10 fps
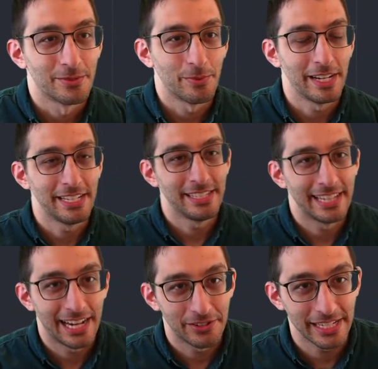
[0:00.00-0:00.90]
When in
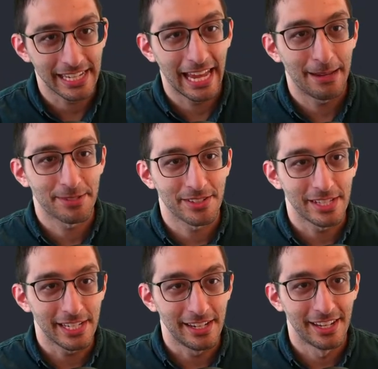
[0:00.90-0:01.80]
doubt,
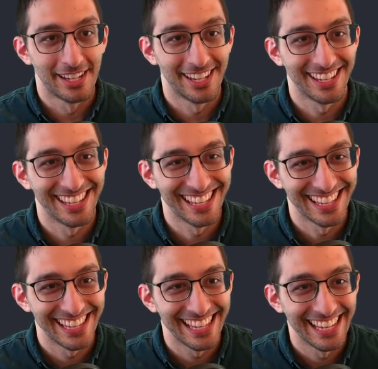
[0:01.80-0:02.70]
encapsulate.
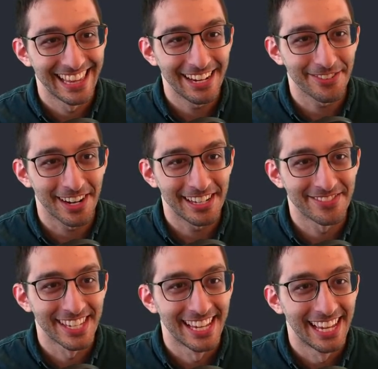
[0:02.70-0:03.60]
That
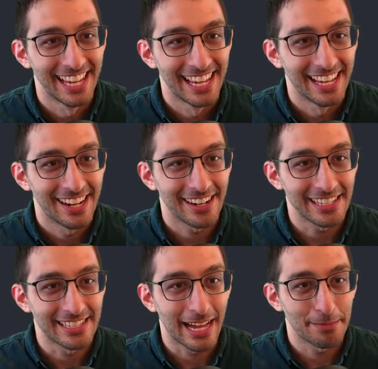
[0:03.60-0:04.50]
rhymes. All right,
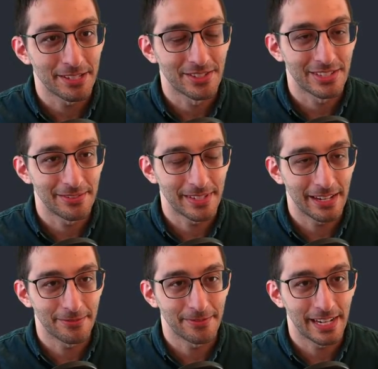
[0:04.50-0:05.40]
stop is Shift
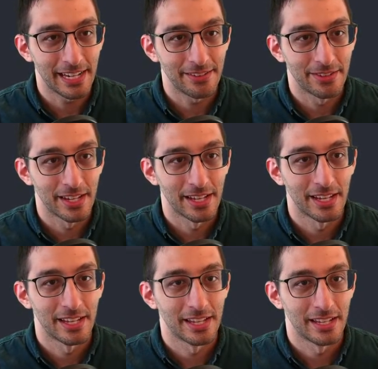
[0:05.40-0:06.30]
F5.
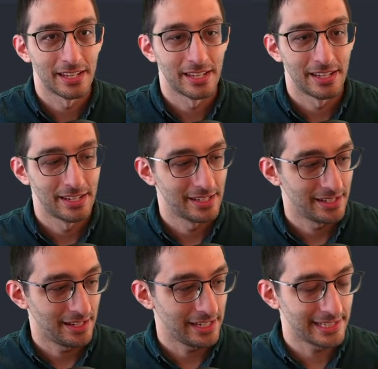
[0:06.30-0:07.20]

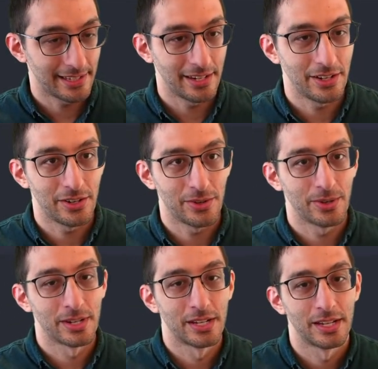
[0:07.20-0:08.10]
Nice to
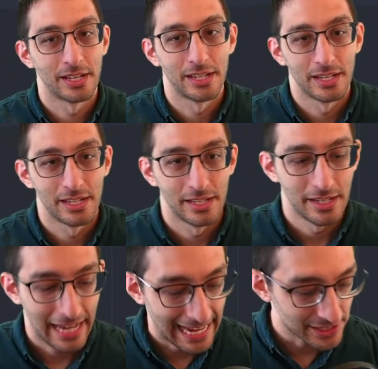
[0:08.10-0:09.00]
know.
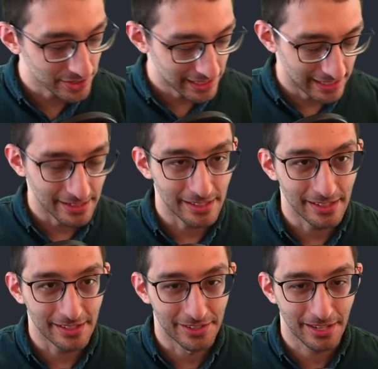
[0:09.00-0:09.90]
Actually,
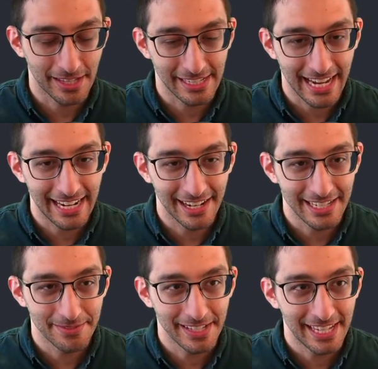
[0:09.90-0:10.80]
there's something that's kind of
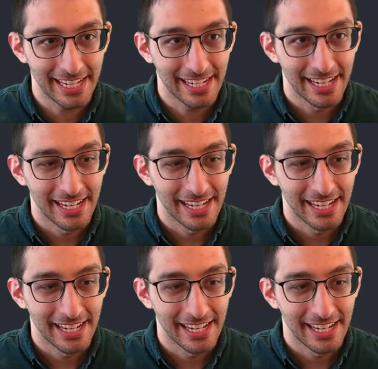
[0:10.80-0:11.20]
nice about that.